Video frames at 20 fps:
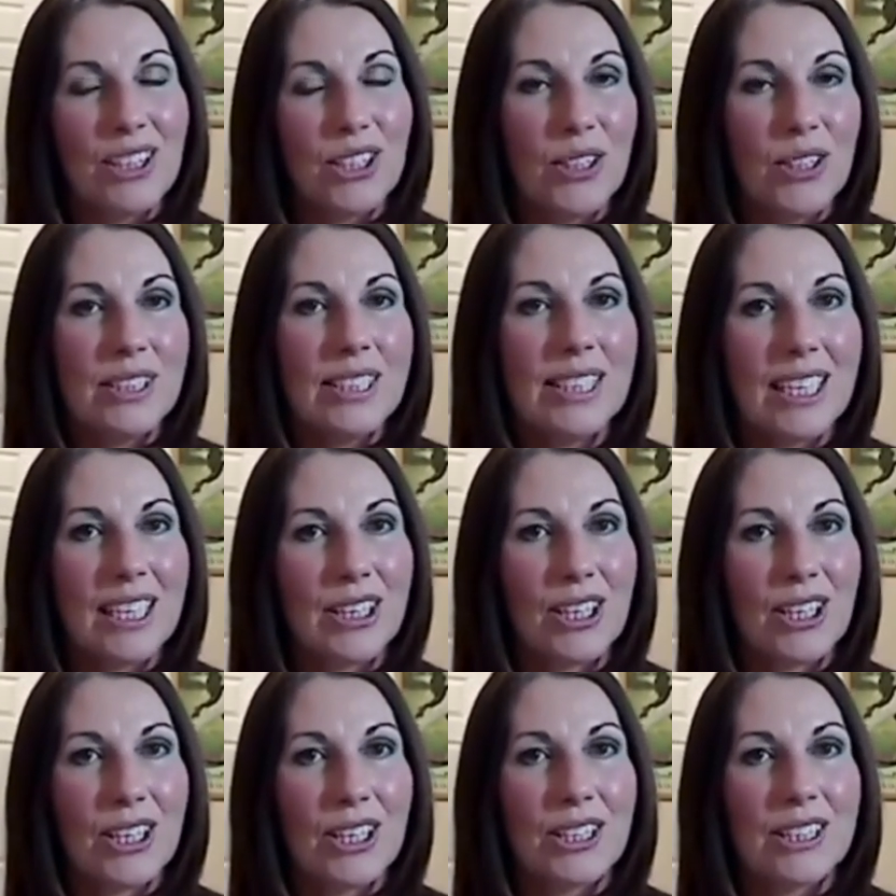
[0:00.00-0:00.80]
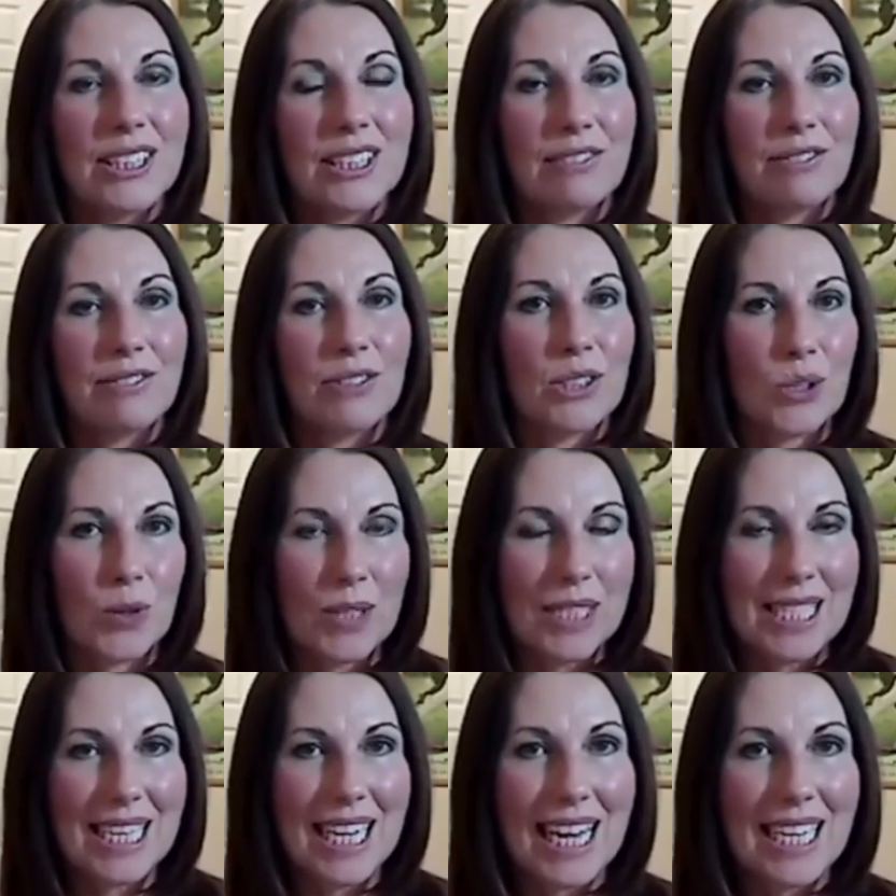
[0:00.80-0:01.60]
using those for
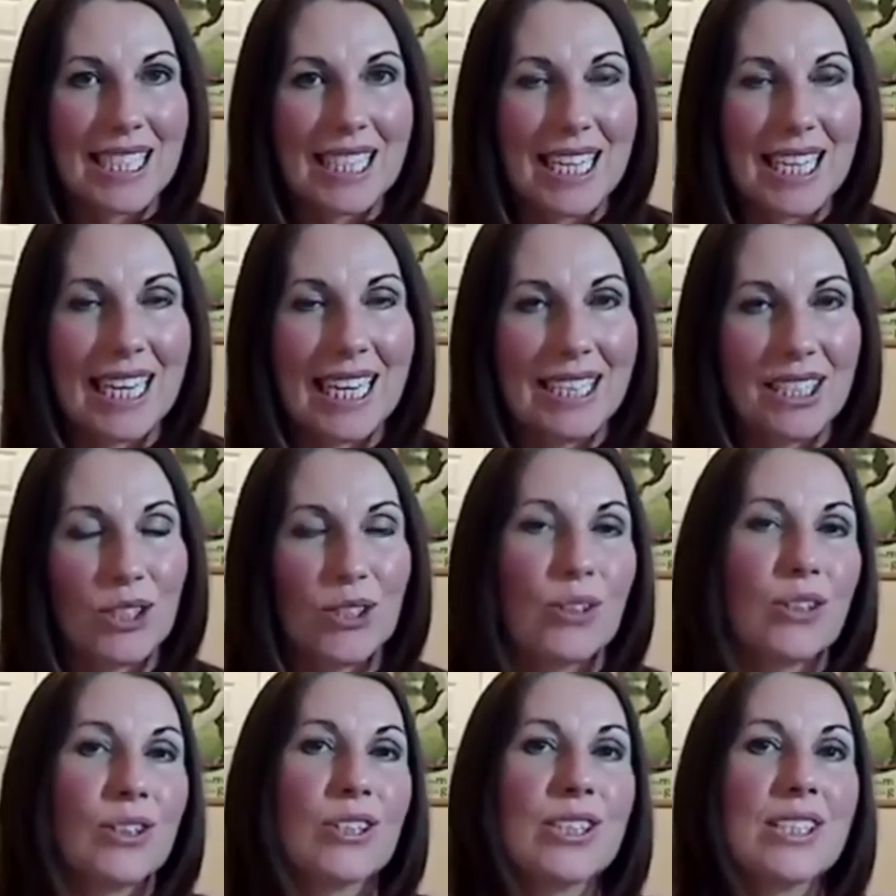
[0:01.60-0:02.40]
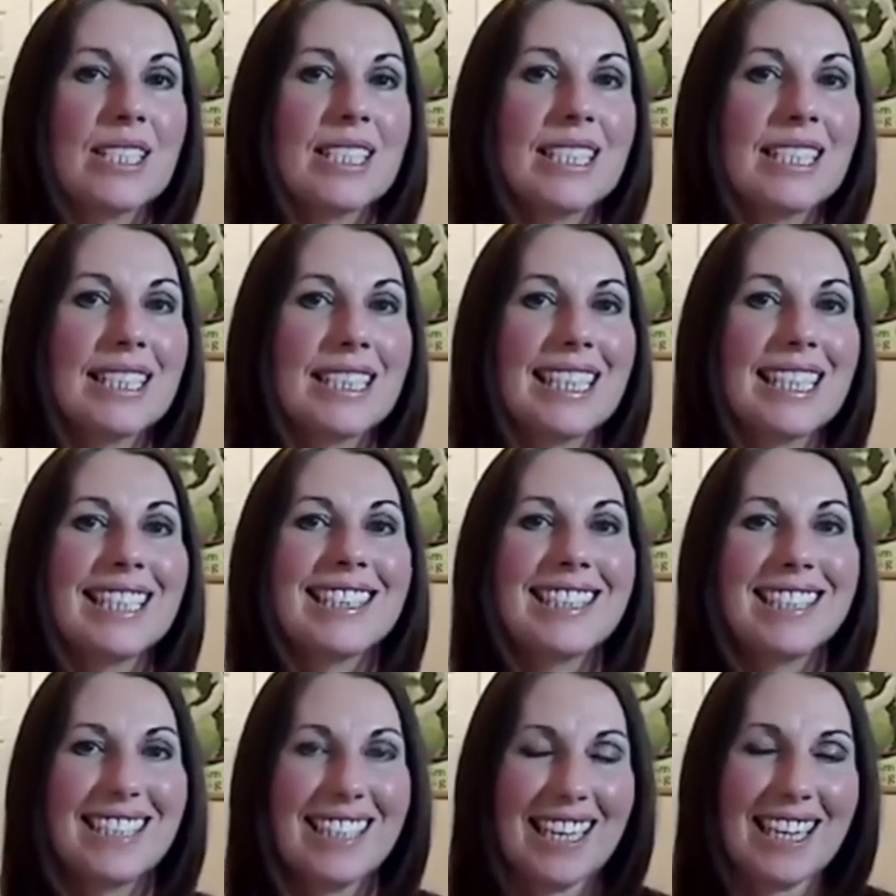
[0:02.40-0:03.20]
28 days, you're going to see
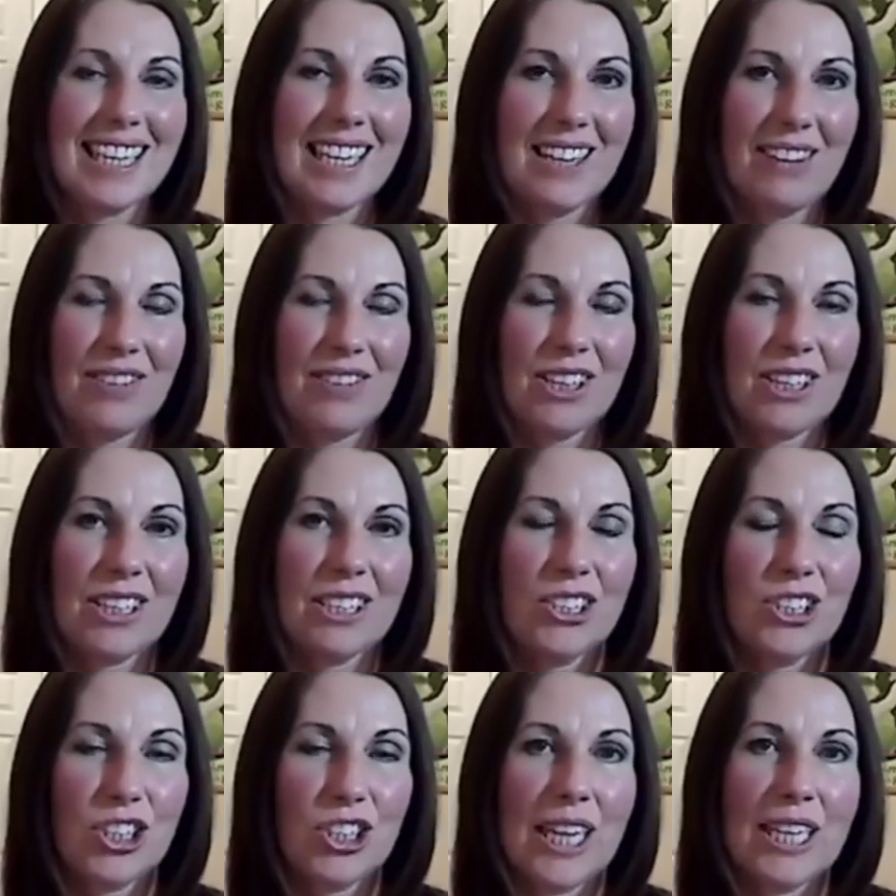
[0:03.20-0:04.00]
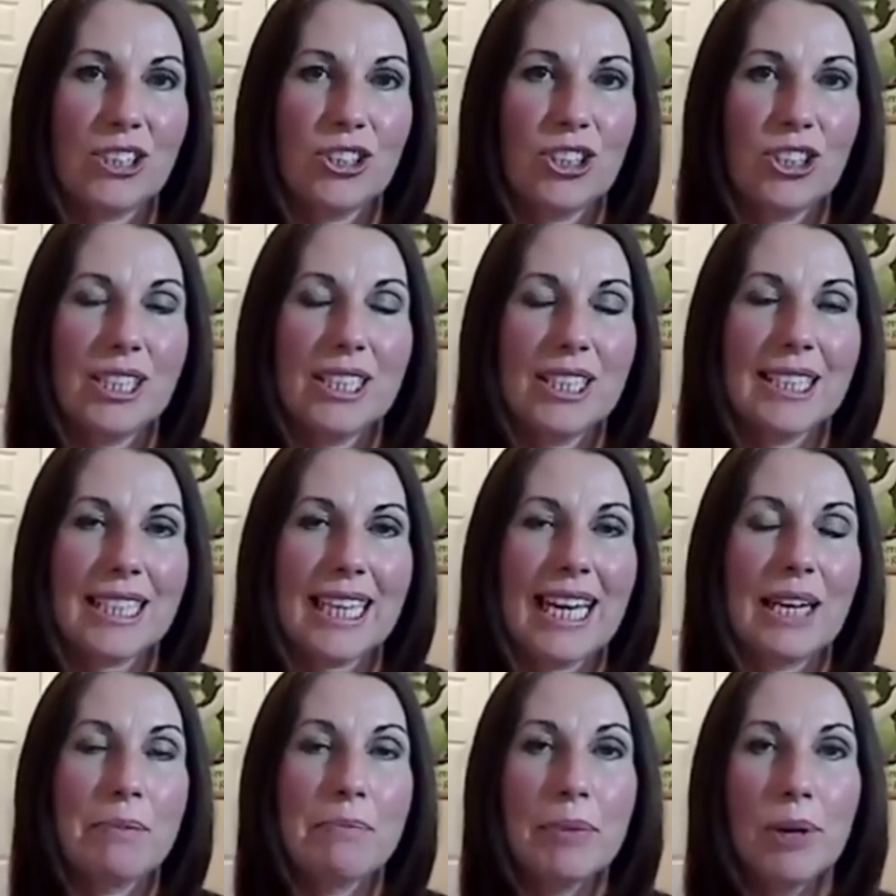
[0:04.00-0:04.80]
significant changes
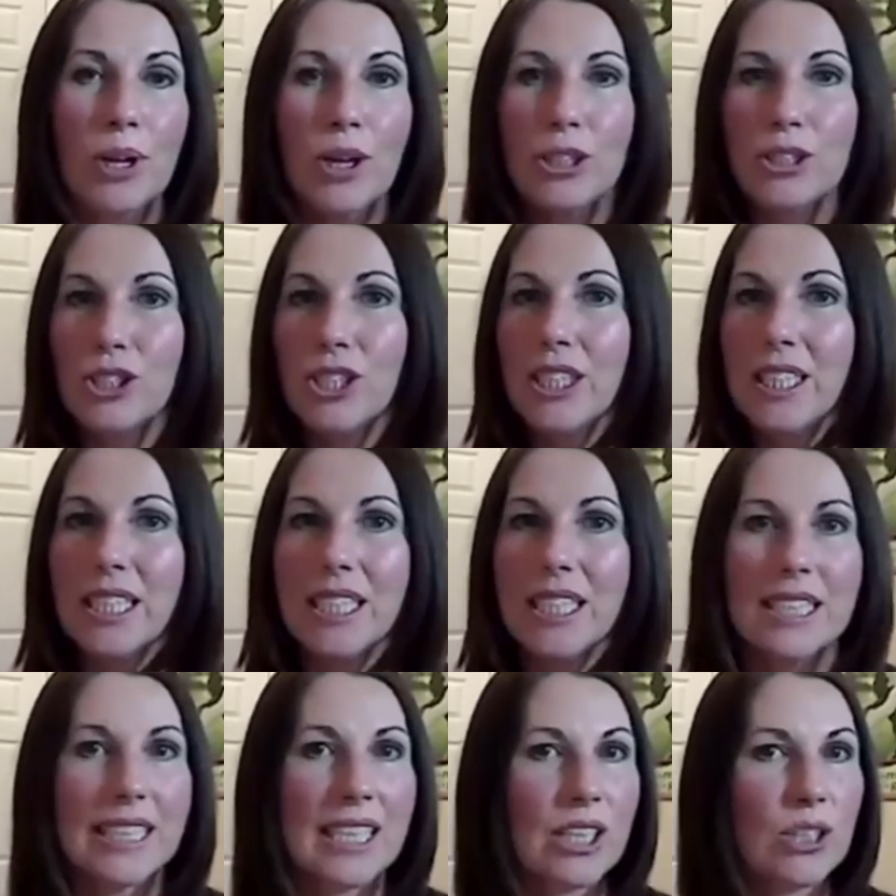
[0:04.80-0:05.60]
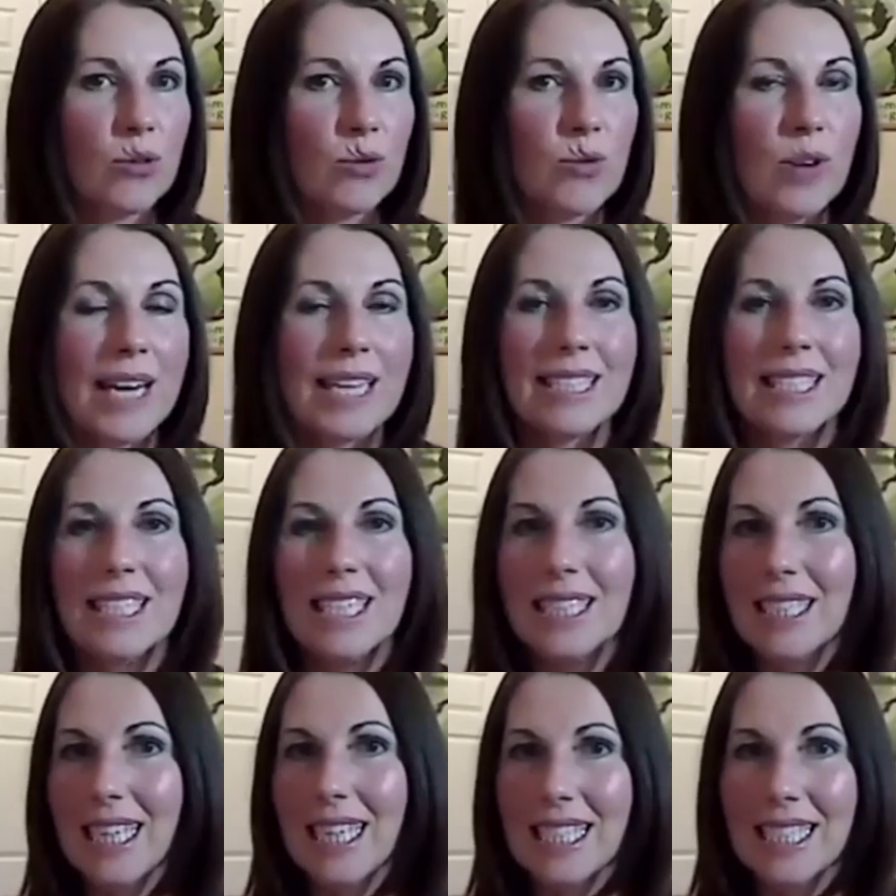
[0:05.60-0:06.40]
in blotchiness, in
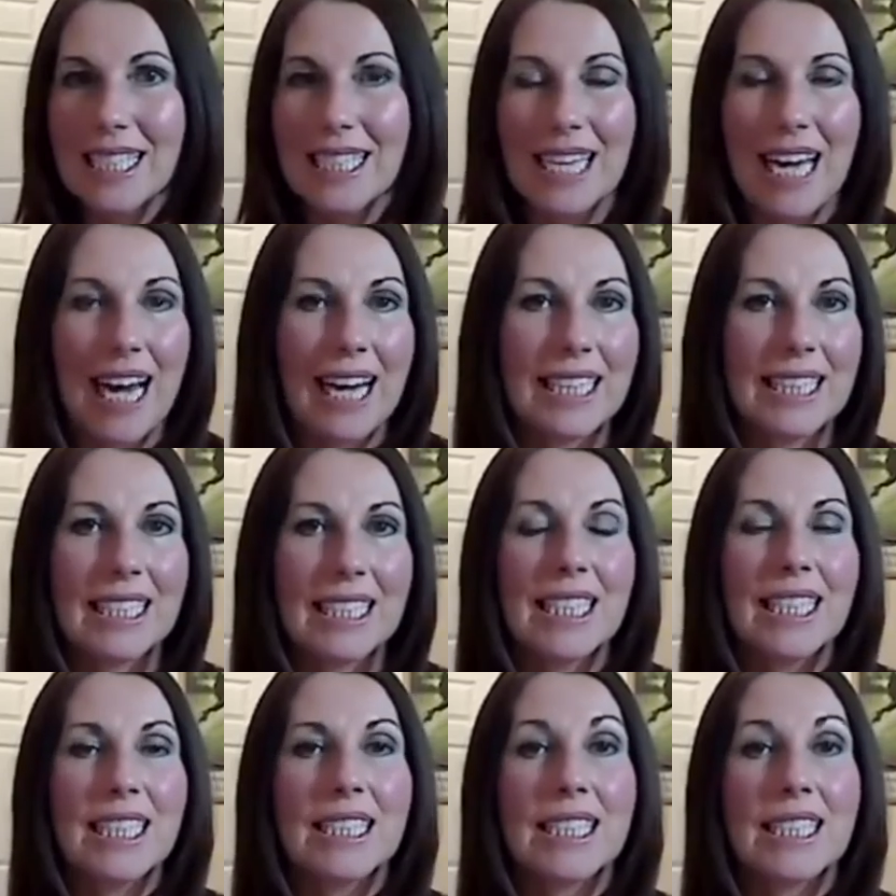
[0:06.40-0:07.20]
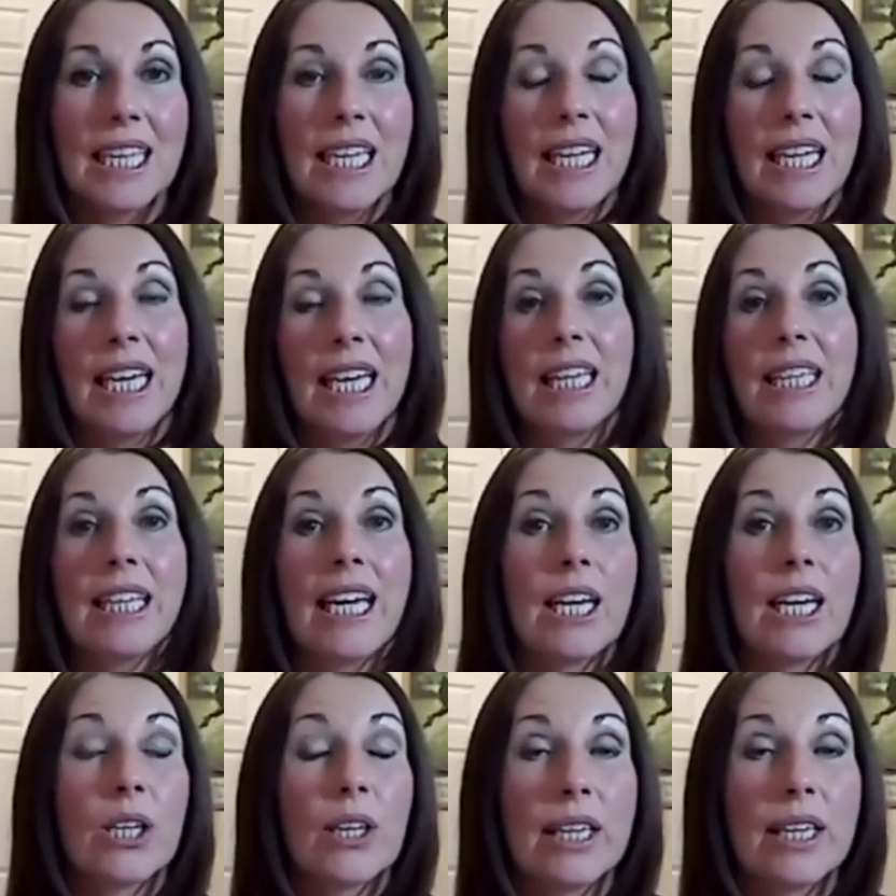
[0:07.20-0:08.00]
redness, in tightness, in
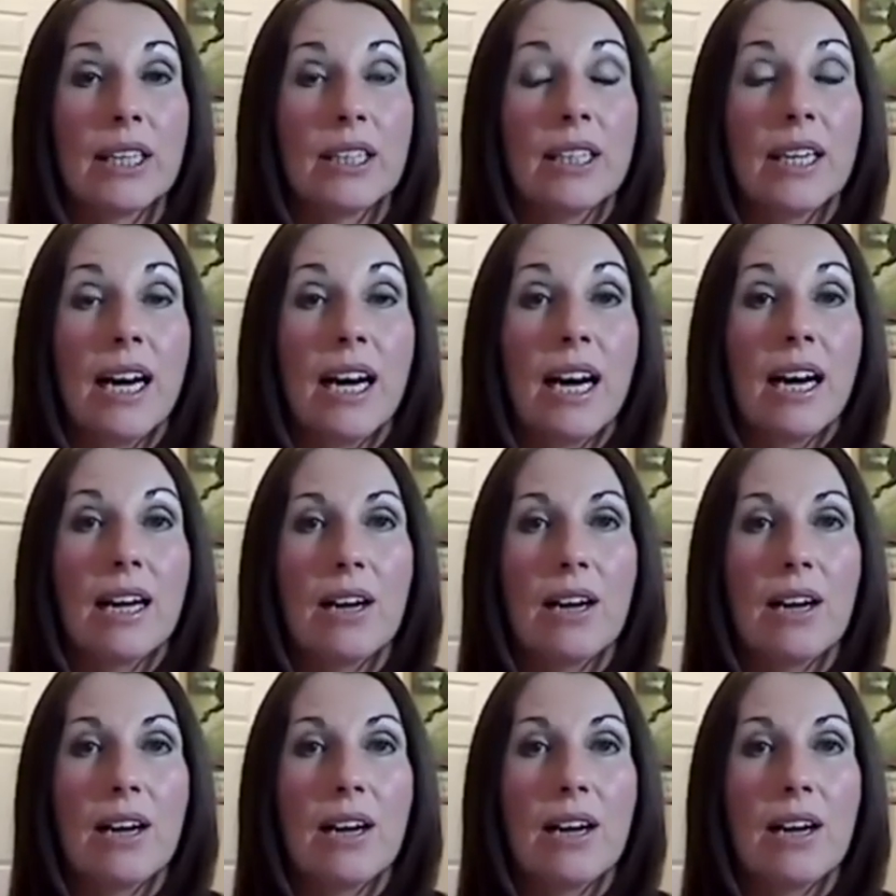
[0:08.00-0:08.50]
that